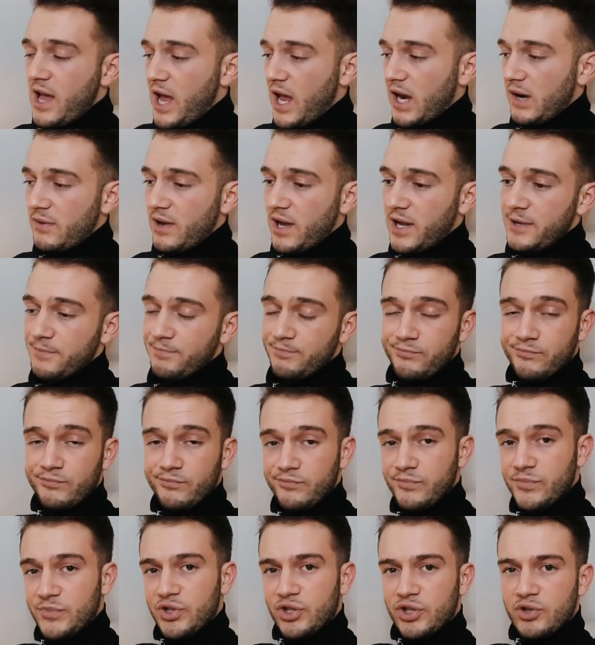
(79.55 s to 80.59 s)
Anyway,
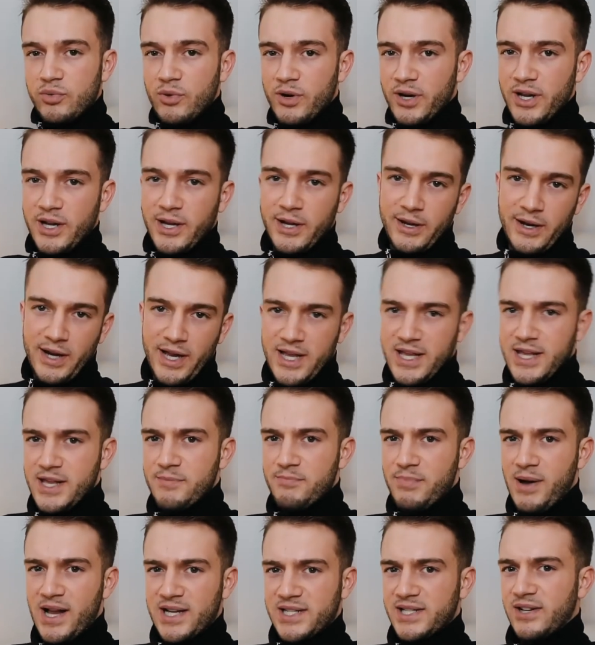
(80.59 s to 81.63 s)
just want to
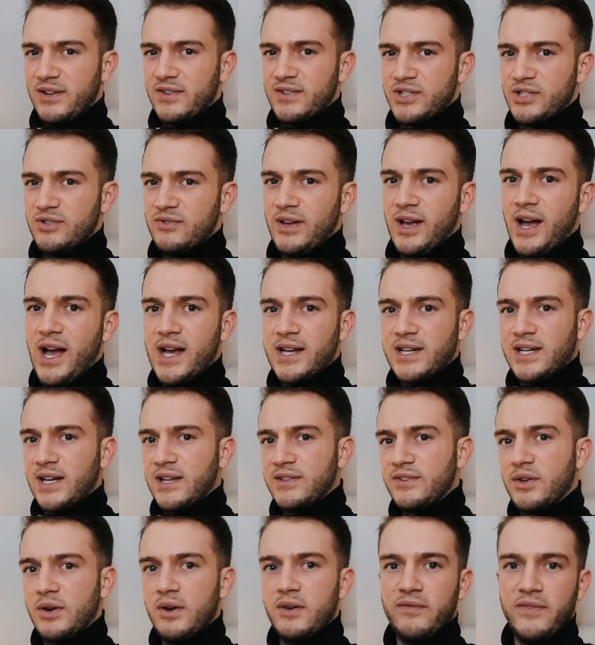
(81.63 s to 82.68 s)
like pass that on to you guys.
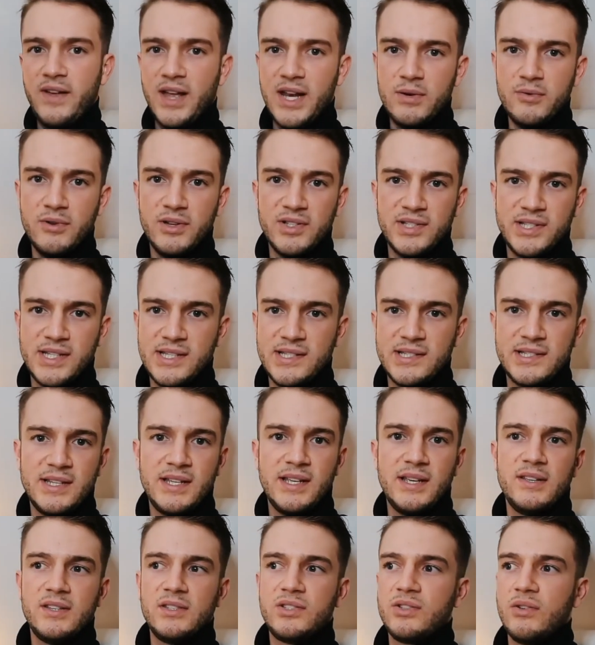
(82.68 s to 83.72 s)
I don't know if anyone's
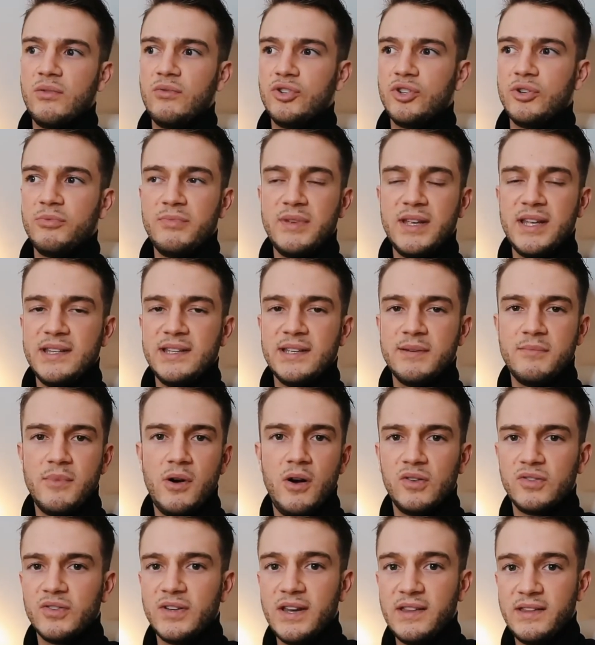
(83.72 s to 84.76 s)
into social media
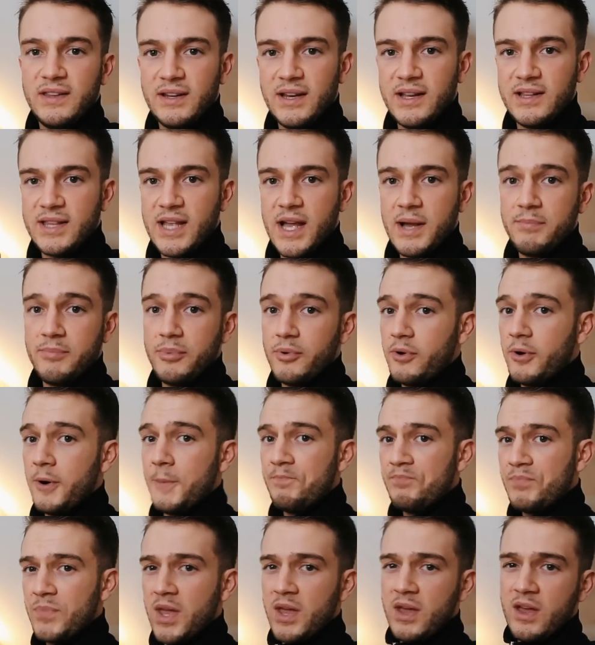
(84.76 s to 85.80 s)
marketing or anything like that,
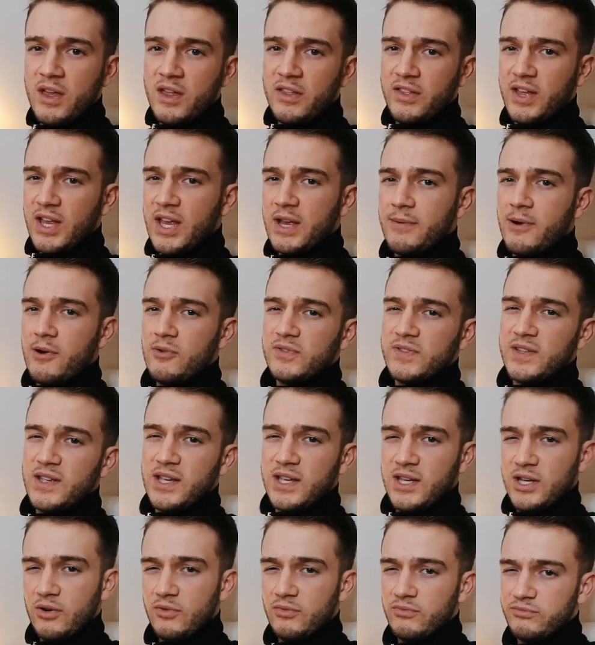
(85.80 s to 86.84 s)
but think about
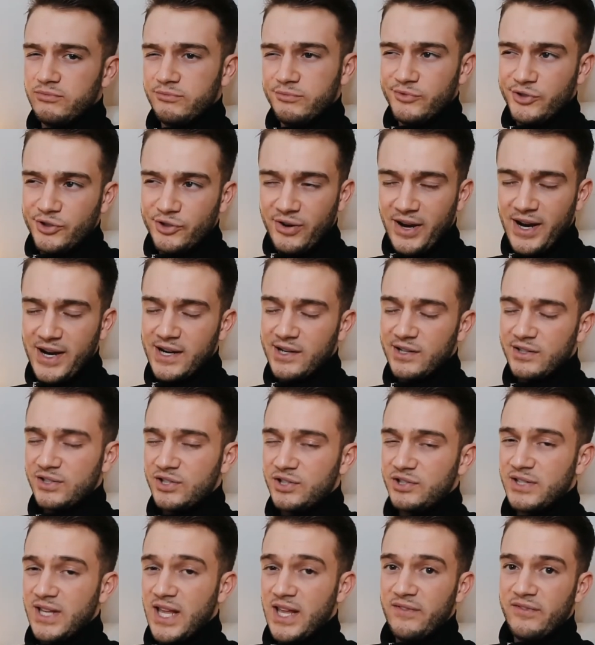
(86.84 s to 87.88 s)
it, you know, try and
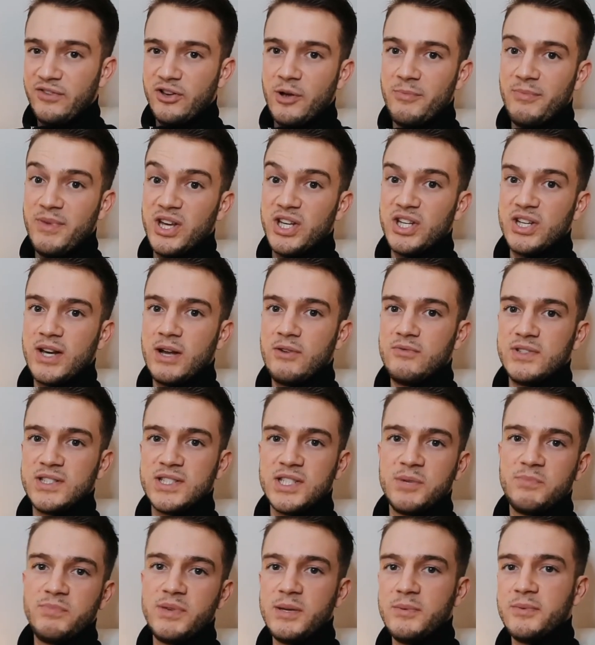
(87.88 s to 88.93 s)
give commission out
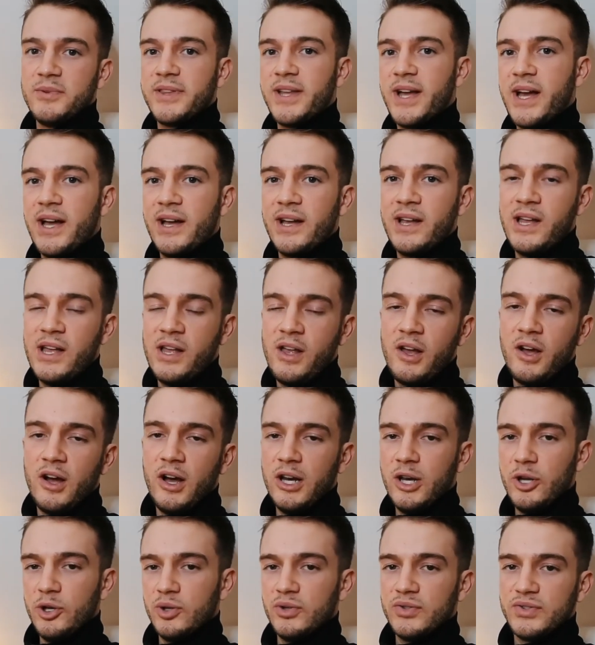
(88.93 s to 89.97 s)
to people that
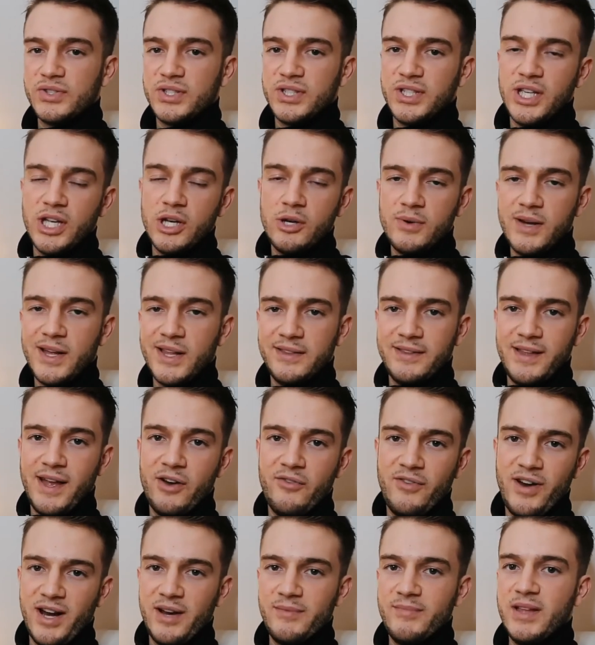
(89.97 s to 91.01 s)
are loyal to you and
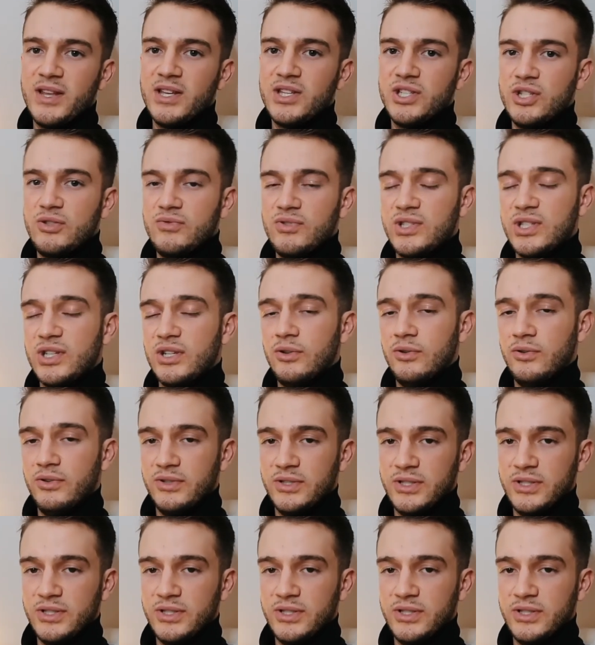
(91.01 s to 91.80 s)
that recommend you to